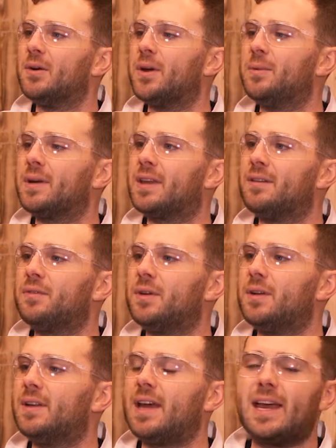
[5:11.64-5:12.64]
we were
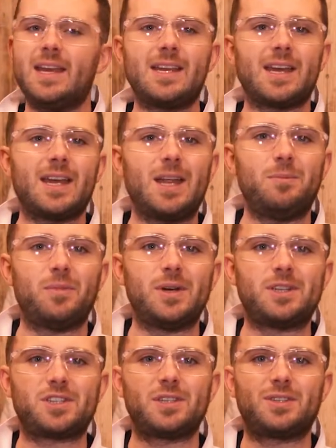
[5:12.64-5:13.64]
given a
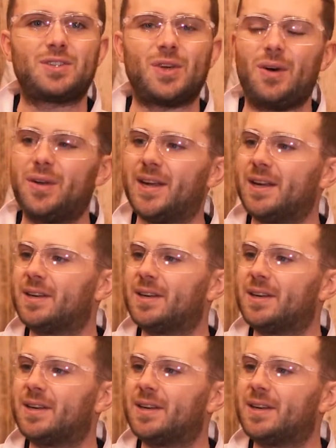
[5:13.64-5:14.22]
Cambridge tonic.